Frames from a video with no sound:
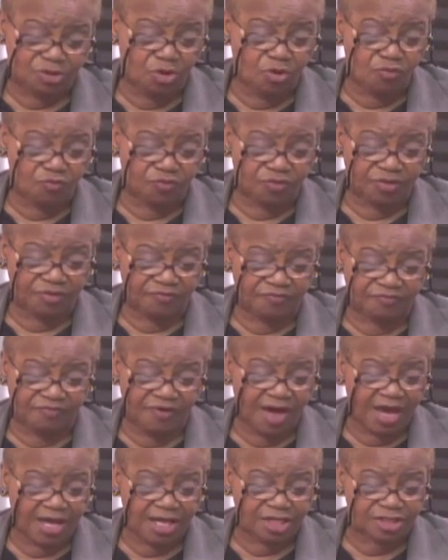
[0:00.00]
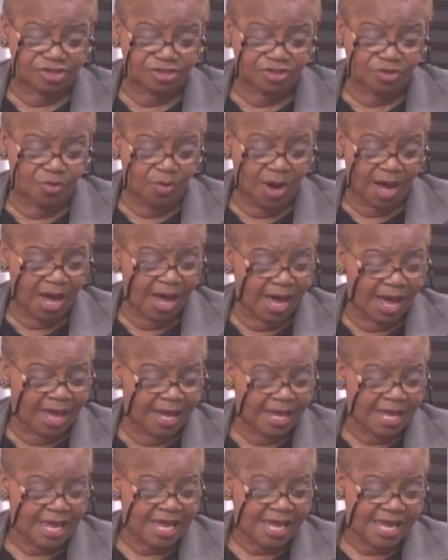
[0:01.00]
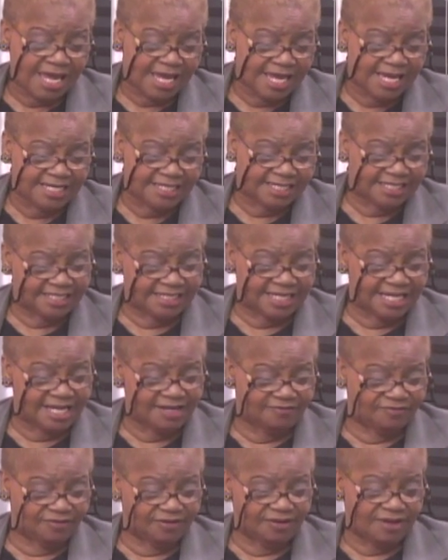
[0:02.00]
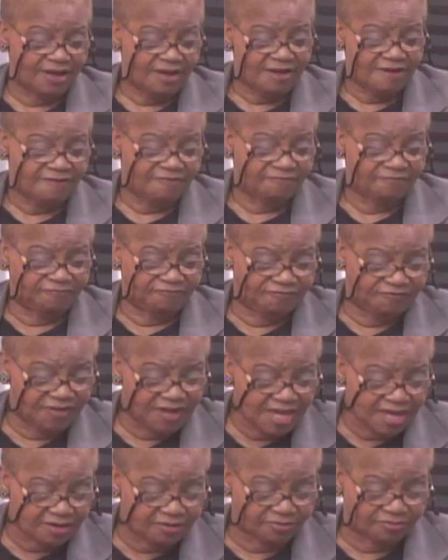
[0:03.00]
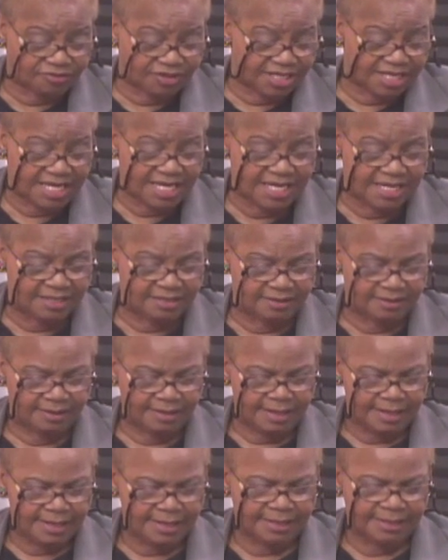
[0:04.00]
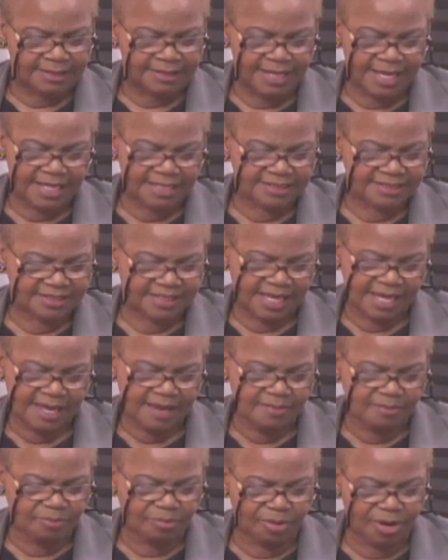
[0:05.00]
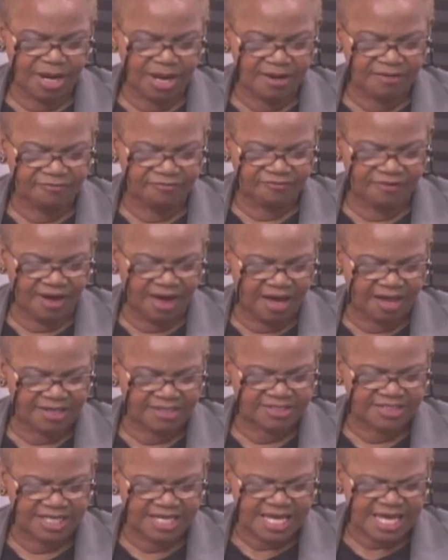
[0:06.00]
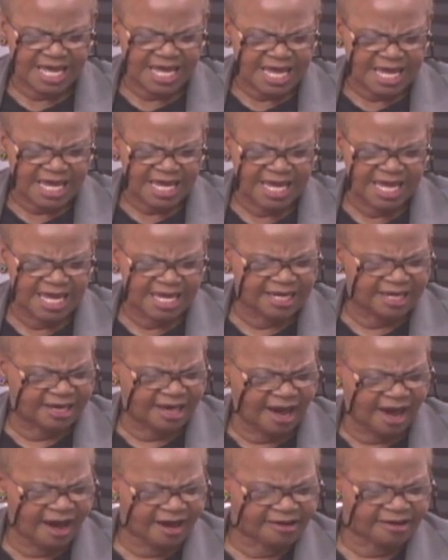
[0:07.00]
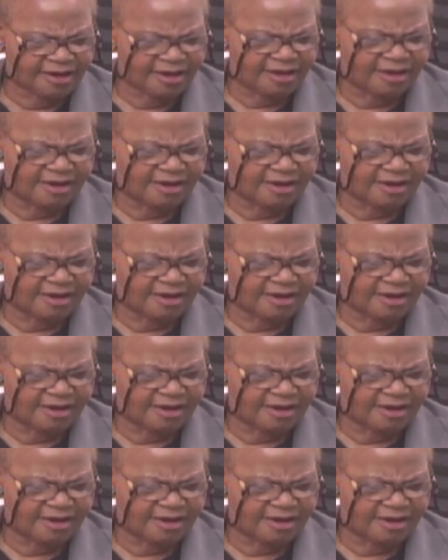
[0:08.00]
over the fire so high he didn't even feel the heat. Next came Br'er Fox. He got